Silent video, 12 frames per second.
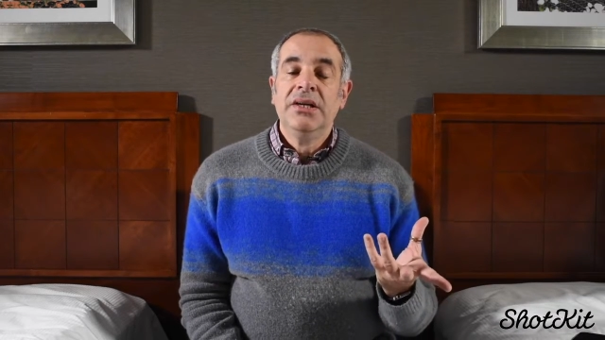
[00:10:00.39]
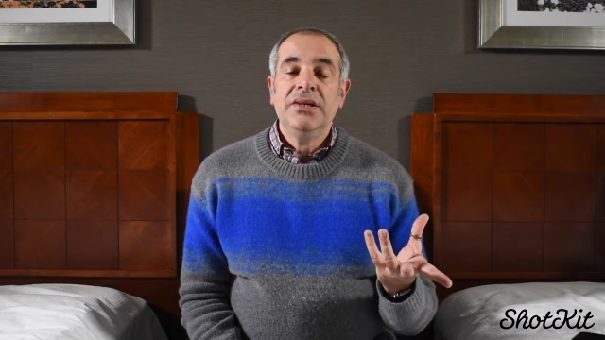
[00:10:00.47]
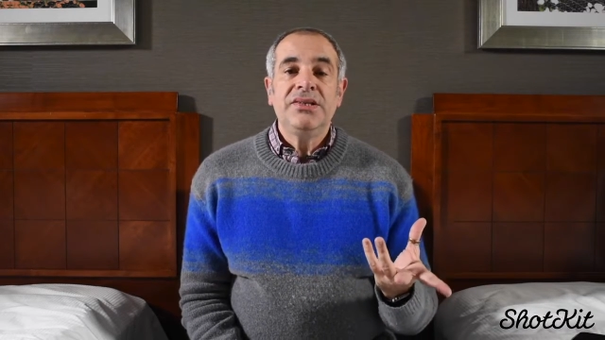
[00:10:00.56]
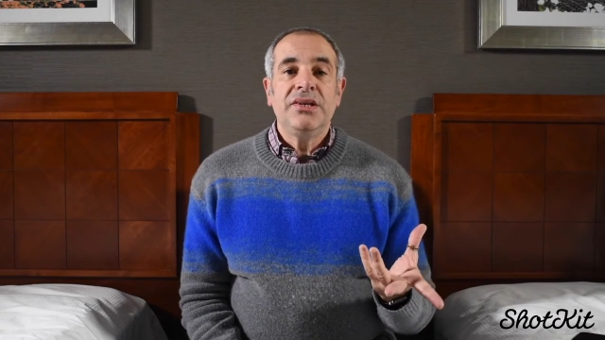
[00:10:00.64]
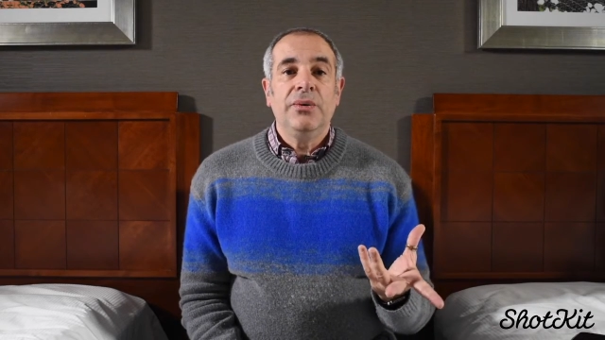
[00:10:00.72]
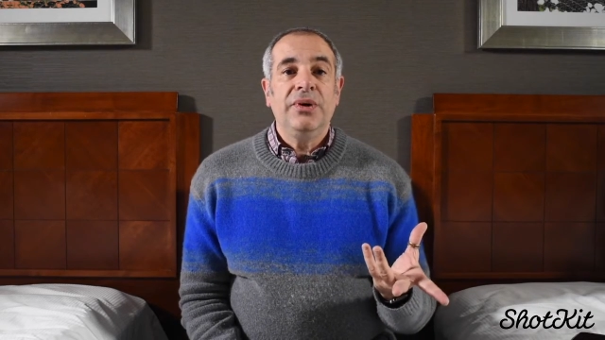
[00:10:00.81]

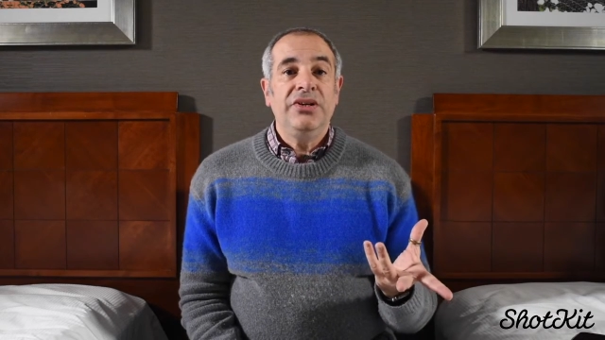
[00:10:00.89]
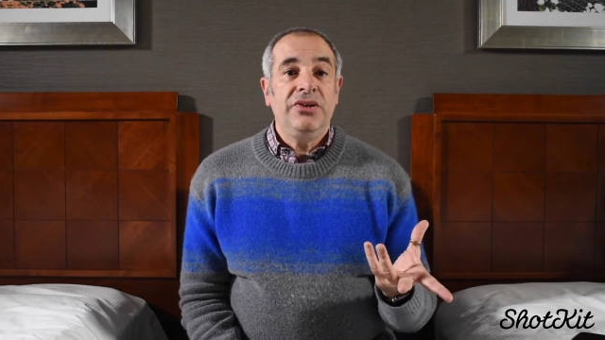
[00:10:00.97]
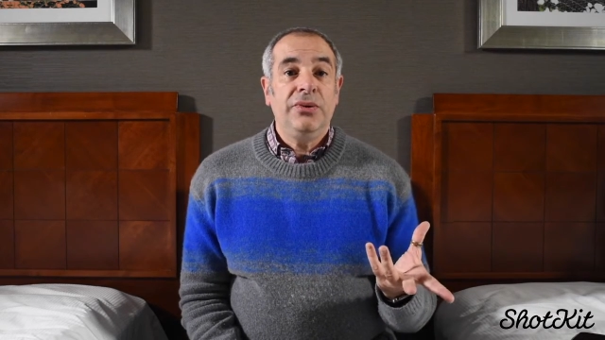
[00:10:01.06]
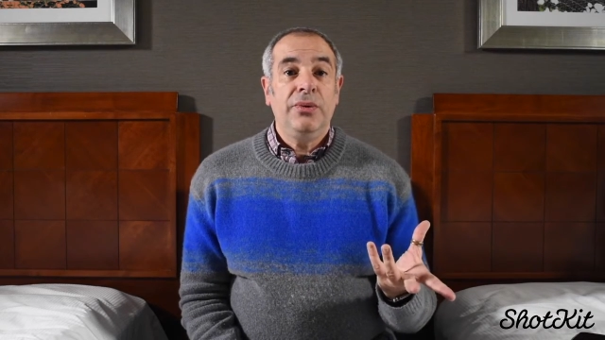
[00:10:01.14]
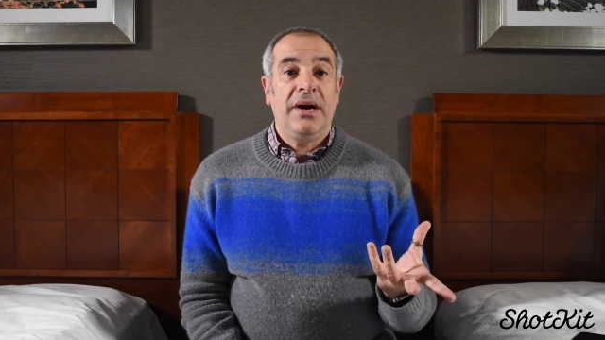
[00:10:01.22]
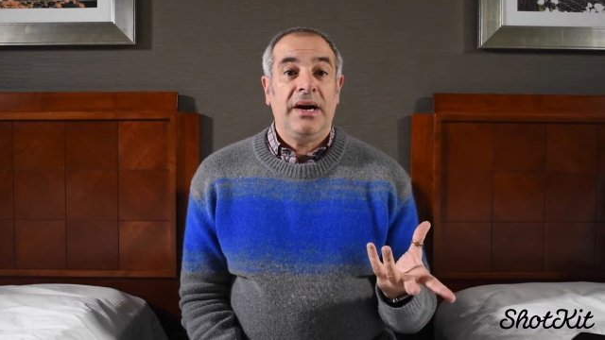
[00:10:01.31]
So when
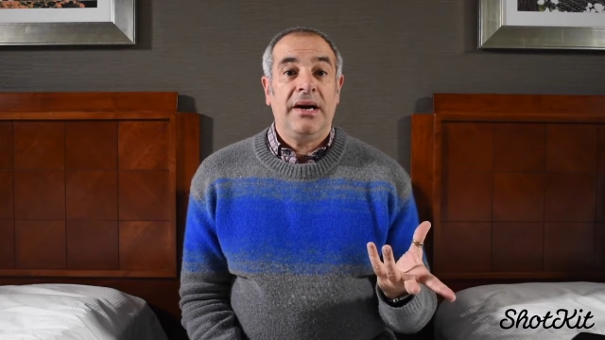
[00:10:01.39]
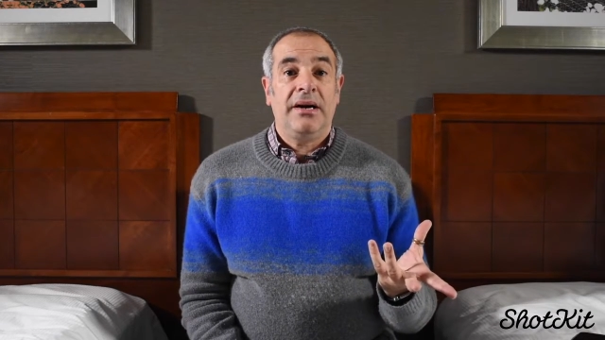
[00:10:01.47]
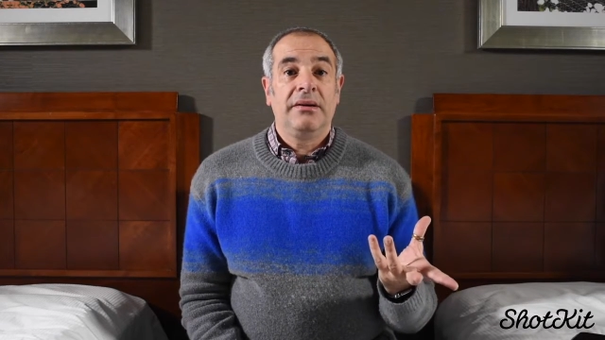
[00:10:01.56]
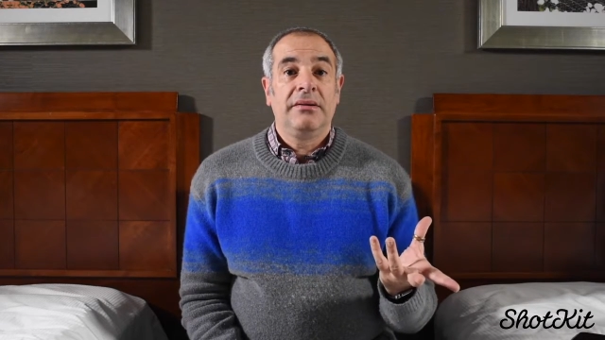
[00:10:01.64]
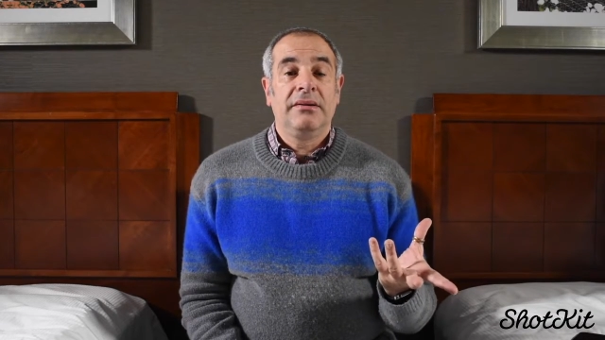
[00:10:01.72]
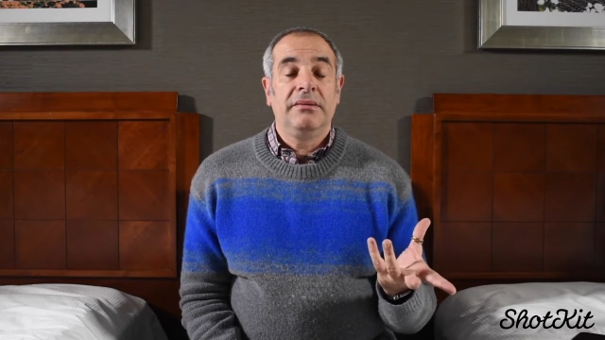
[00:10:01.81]
you
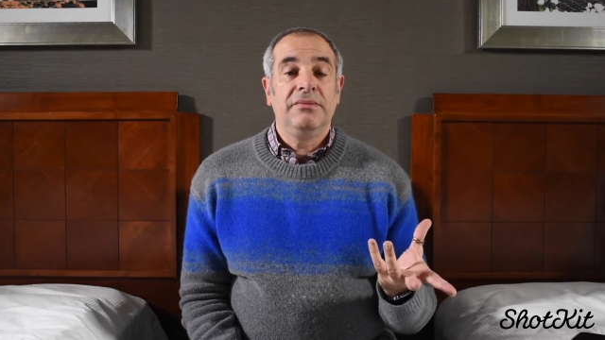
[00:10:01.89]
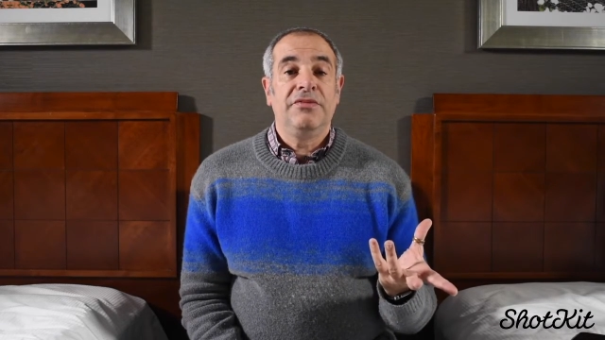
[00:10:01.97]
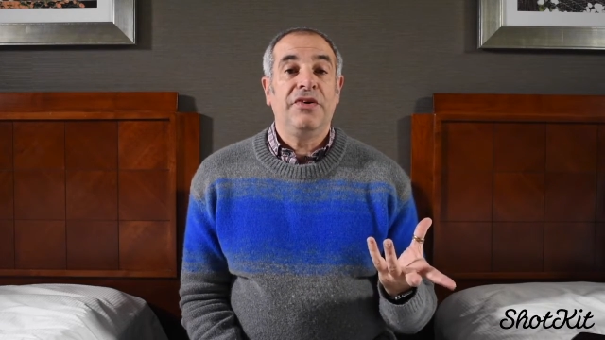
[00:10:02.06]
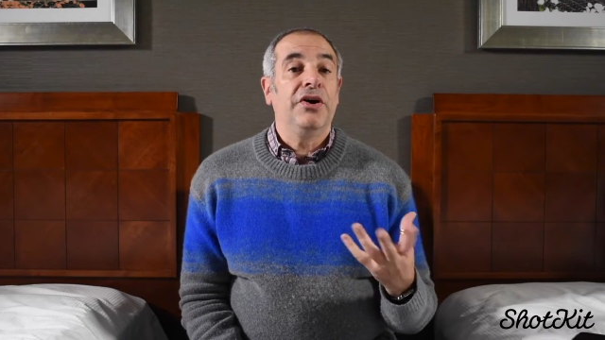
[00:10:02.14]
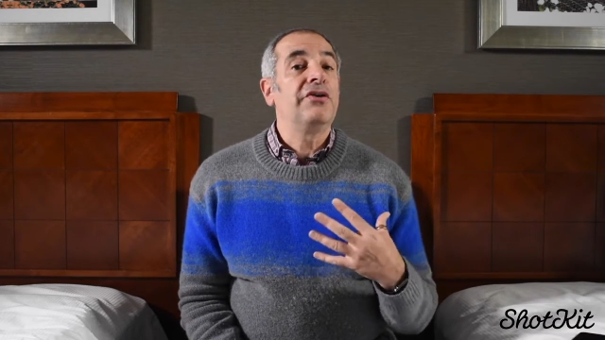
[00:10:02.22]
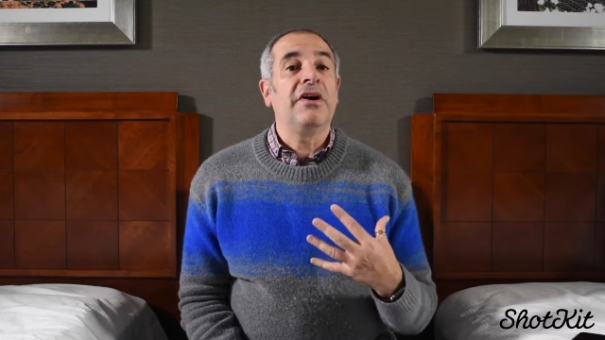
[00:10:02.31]
are
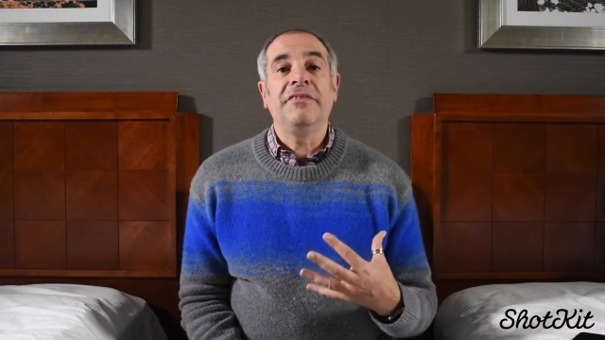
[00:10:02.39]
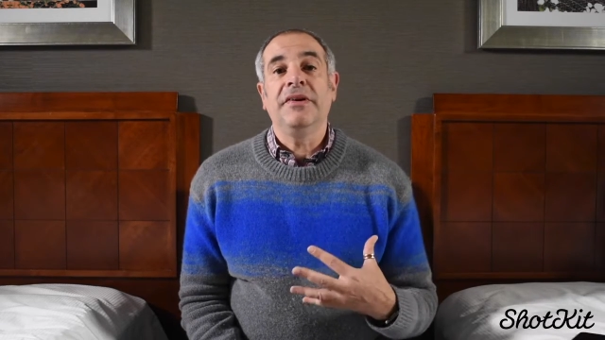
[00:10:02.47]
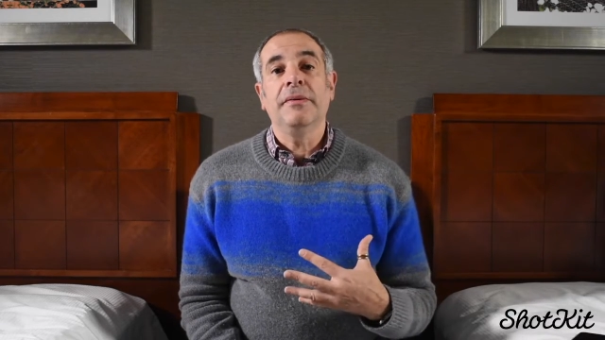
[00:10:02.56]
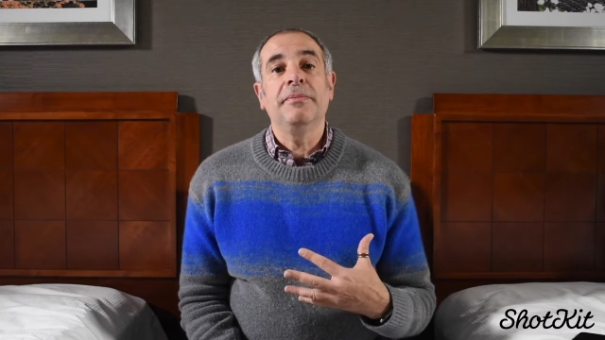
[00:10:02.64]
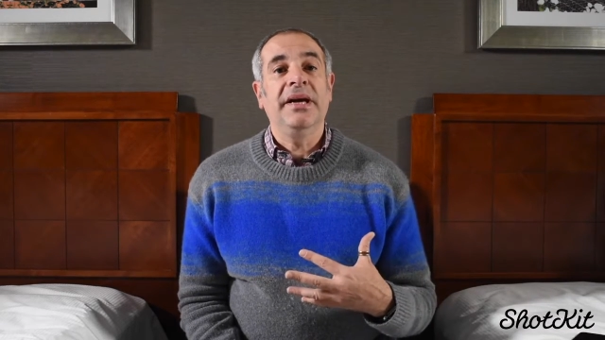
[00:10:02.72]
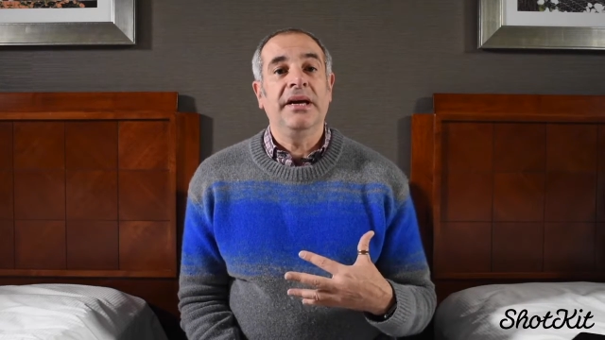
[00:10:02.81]
photographing
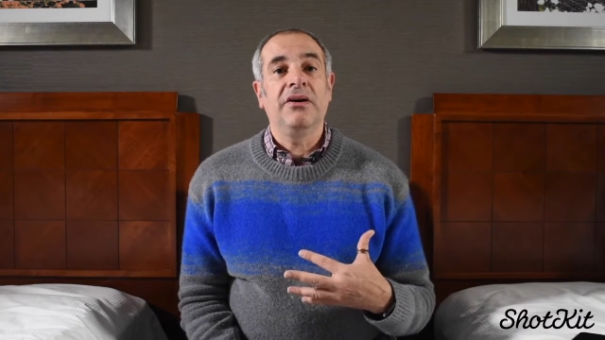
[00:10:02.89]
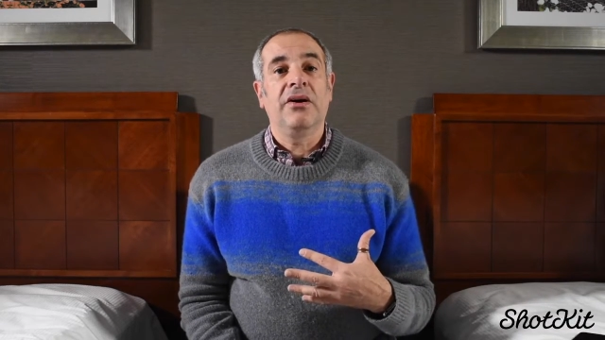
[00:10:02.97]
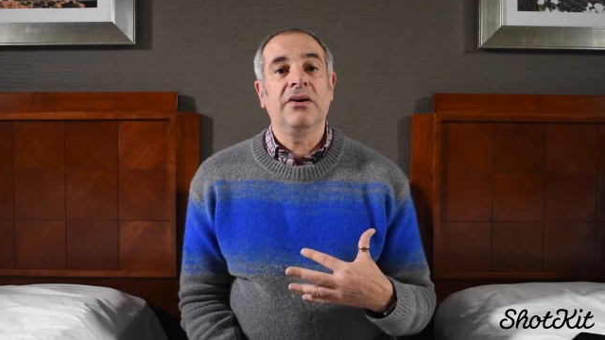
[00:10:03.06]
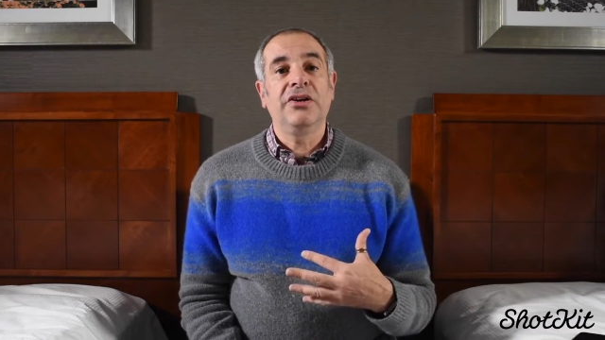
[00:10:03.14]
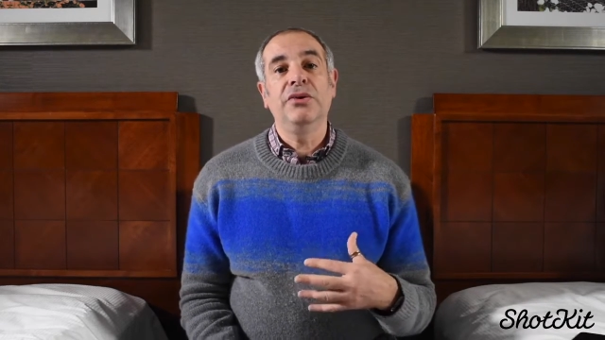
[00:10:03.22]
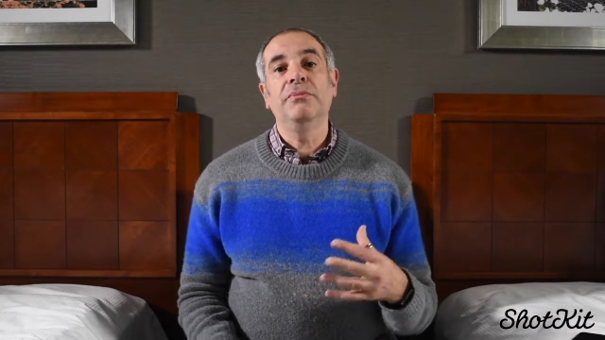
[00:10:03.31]
a
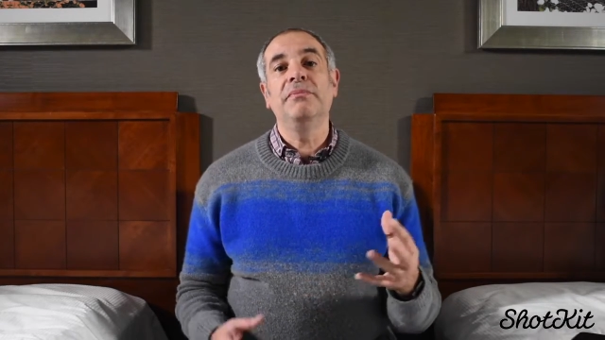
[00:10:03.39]
peacock, you